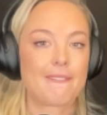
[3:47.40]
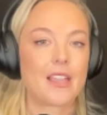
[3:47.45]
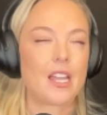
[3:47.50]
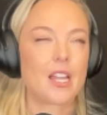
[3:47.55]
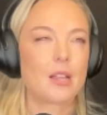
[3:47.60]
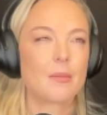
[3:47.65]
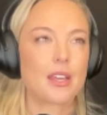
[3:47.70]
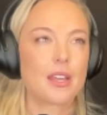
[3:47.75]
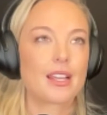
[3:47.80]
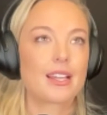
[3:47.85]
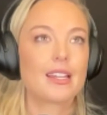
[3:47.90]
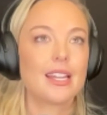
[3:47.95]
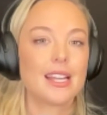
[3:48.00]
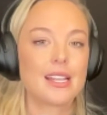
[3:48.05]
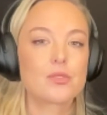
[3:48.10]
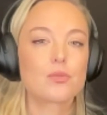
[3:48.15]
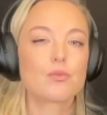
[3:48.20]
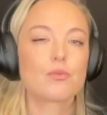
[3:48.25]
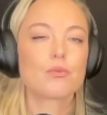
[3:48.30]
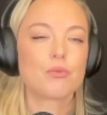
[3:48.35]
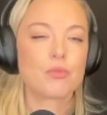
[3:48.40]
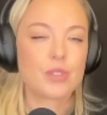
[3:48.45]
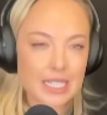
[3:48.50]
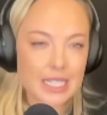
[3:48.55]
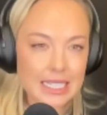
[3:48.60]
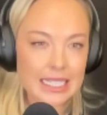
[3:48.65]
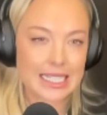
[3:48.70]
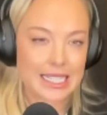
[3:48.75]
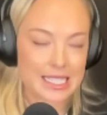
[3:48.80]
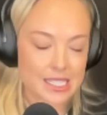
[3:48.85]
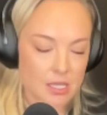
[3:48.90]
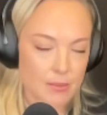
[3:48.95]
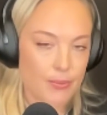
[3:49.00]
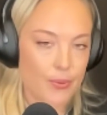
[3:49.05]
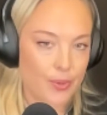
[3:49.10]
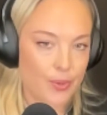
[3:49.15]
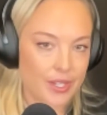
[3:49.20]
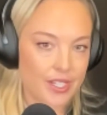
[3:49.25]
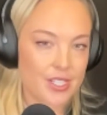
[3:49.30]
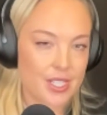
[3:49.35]
and I'm like, let's really
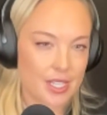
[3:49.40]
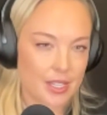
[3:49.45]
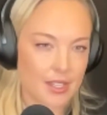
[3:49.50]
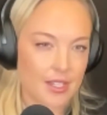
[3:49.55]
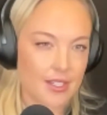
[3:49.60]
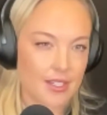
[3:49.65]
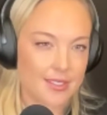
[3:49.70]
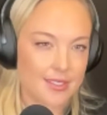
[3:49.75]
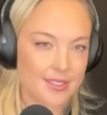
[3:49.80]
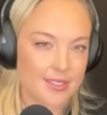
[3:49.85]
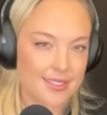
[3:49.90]
support each other,